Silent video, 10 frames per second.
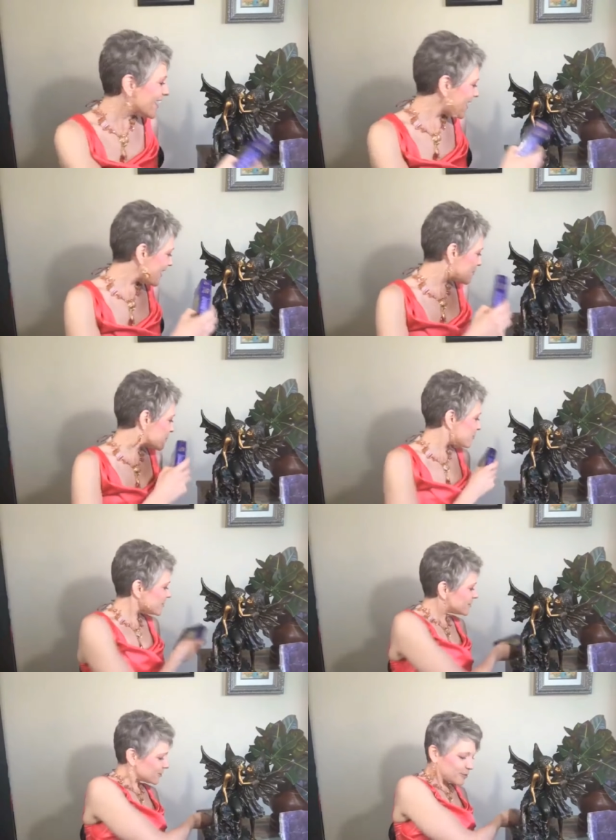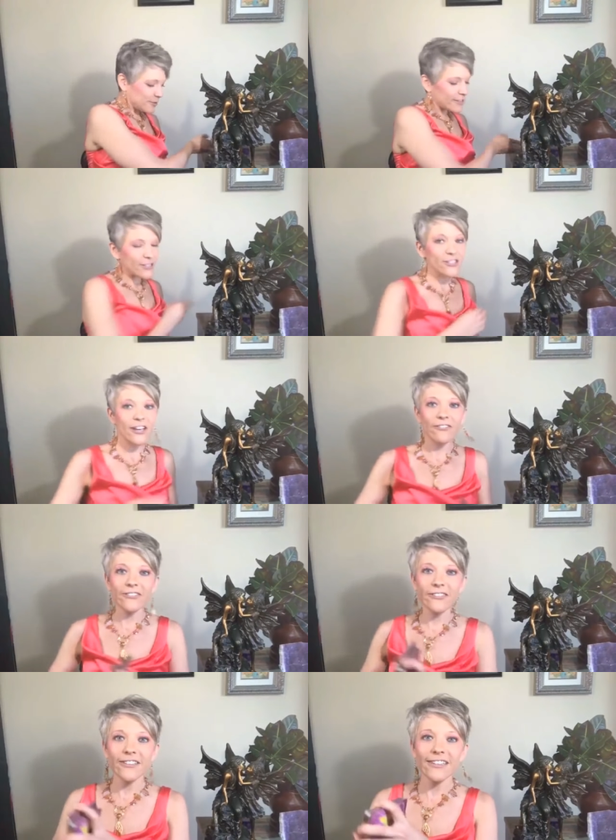And I'm going to
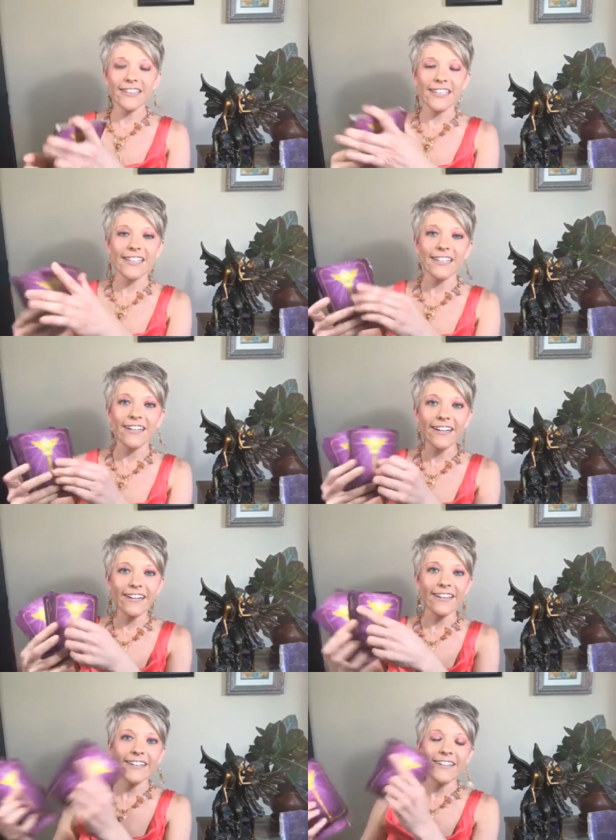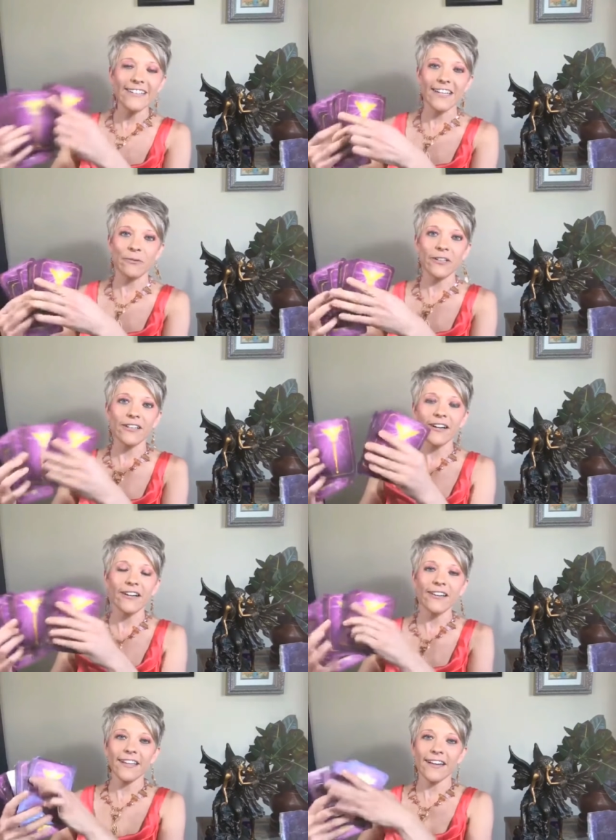shuffle the cards, and we're
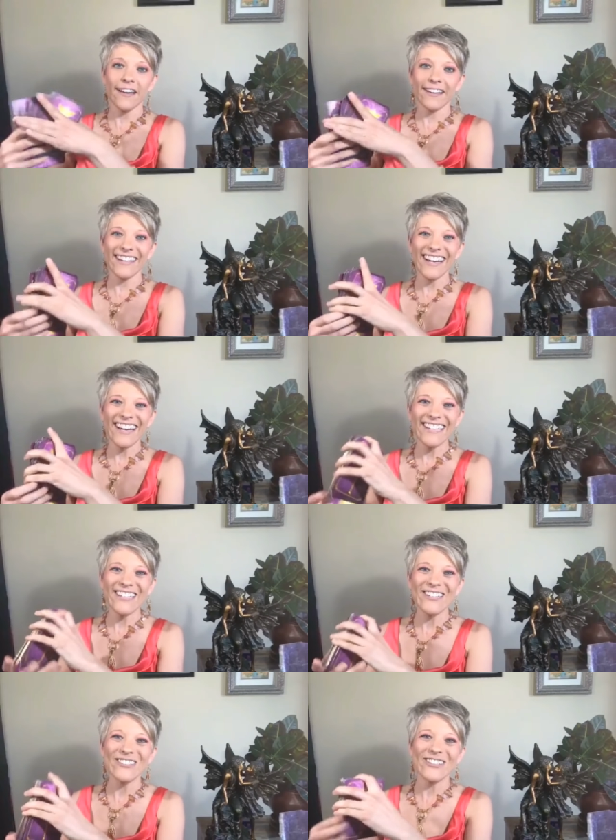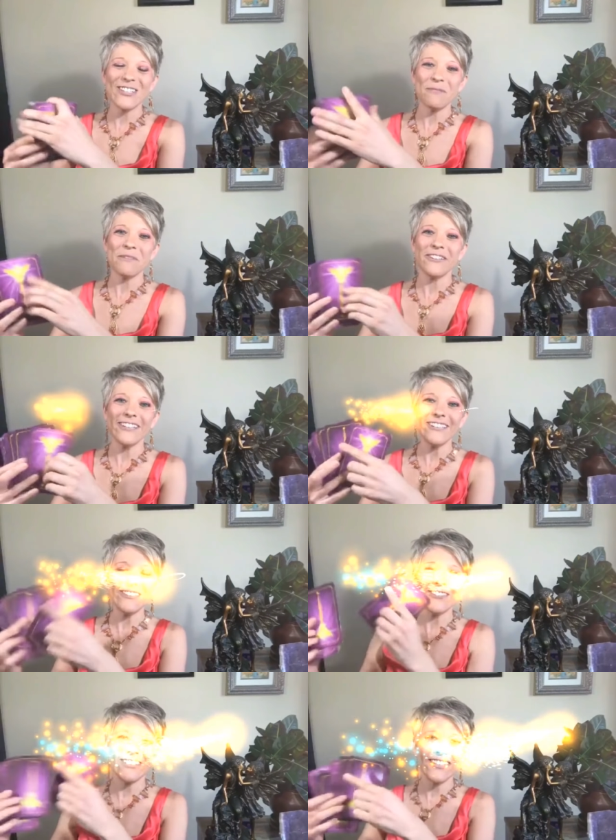calling on God, Source, Spirit, Universe,